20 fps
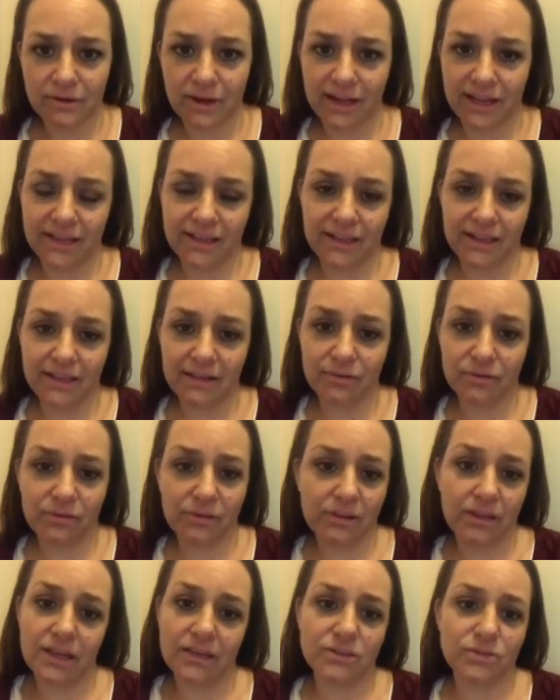Right, he,
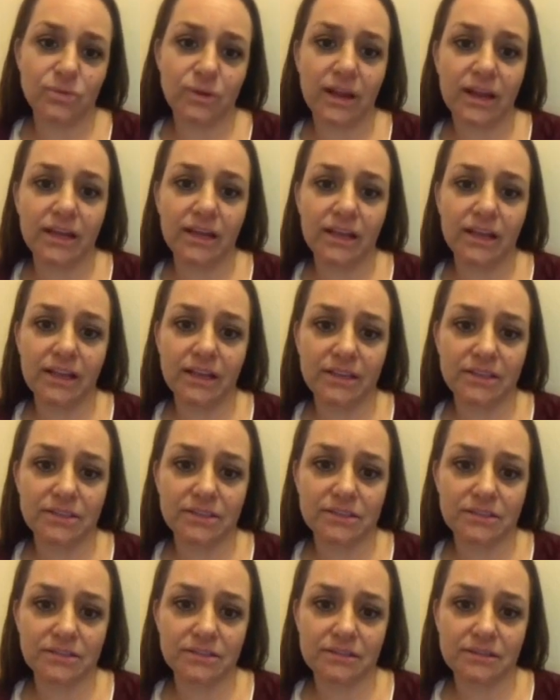he has right he
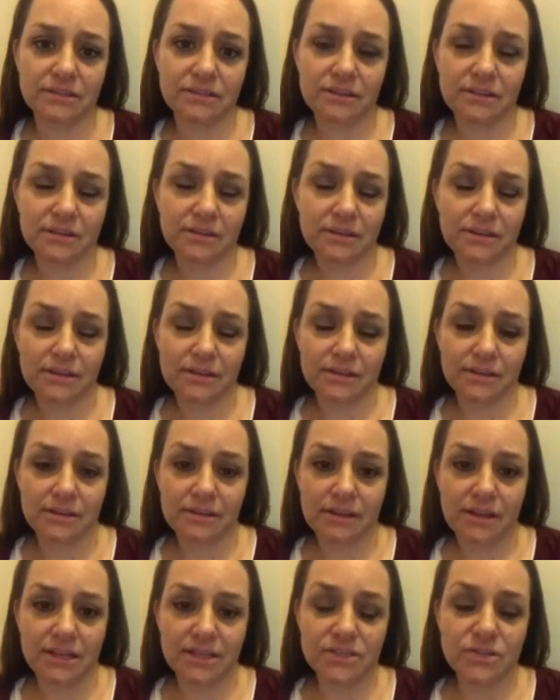has
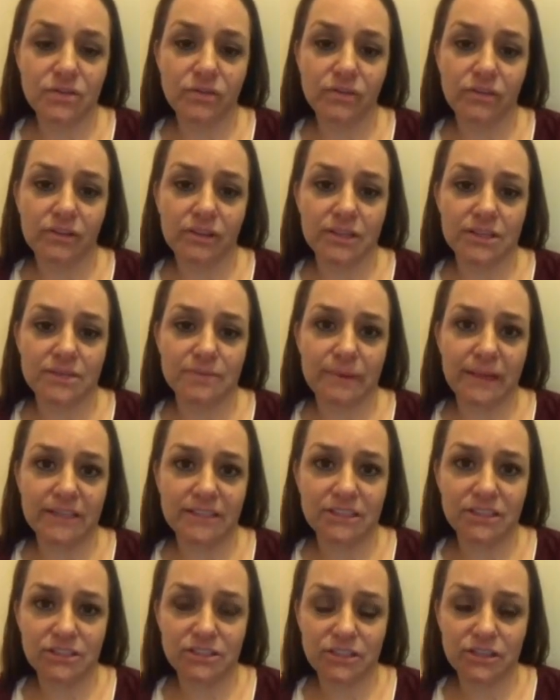things for these
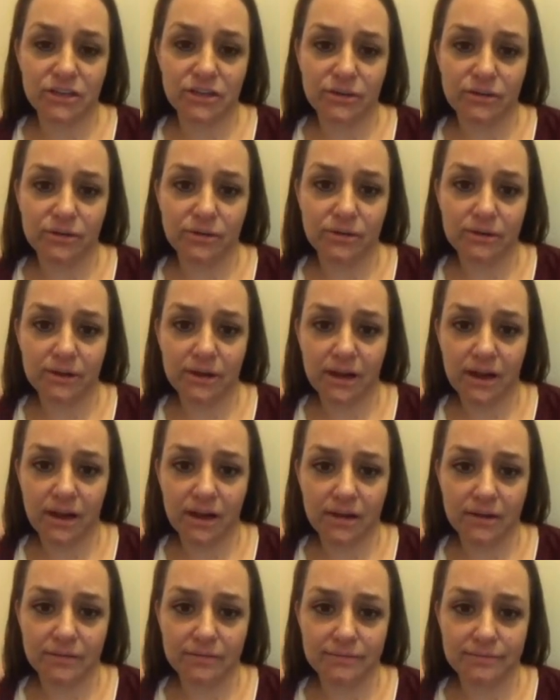men to do.
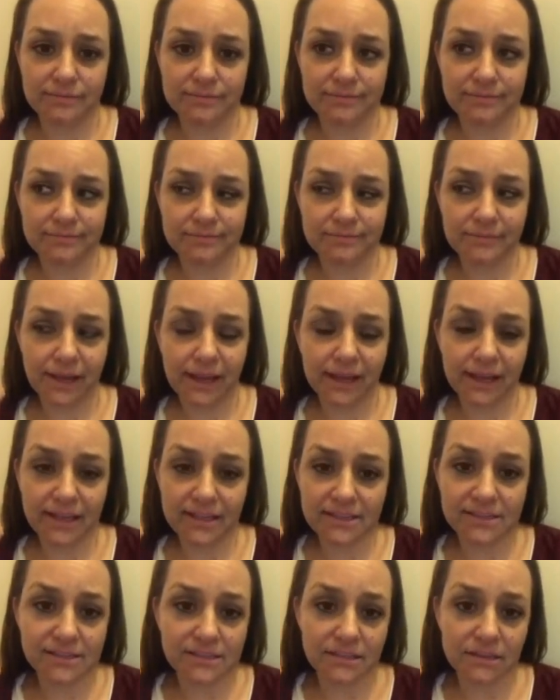Um, I
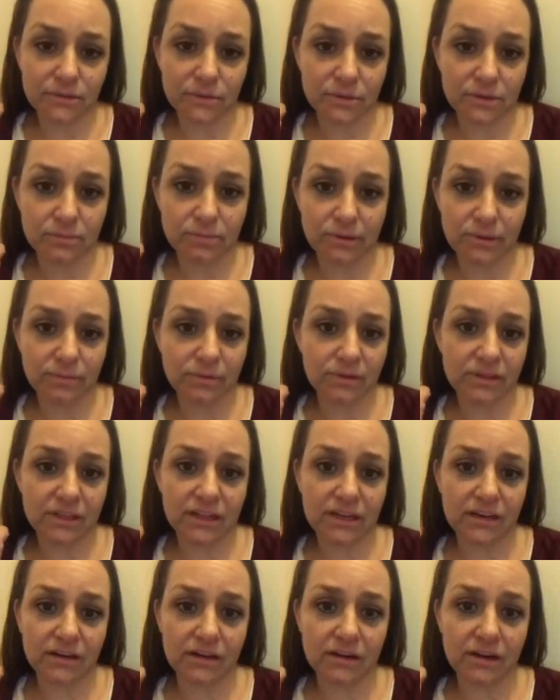guess still with people
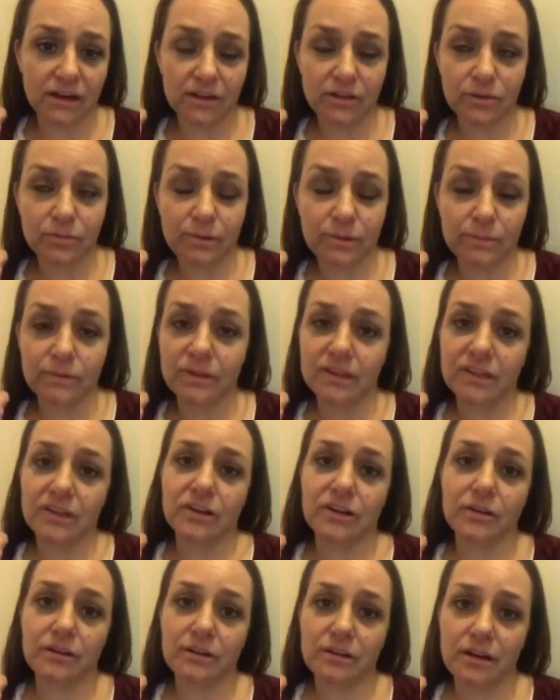that are other people that
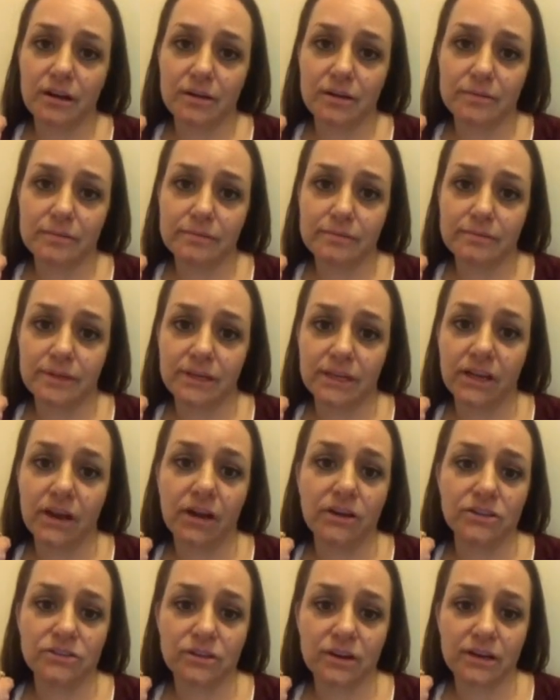are um,
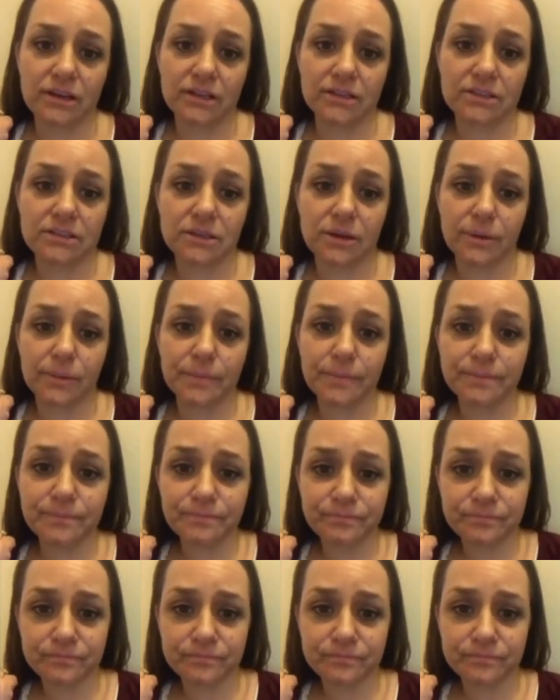incarcerated. So.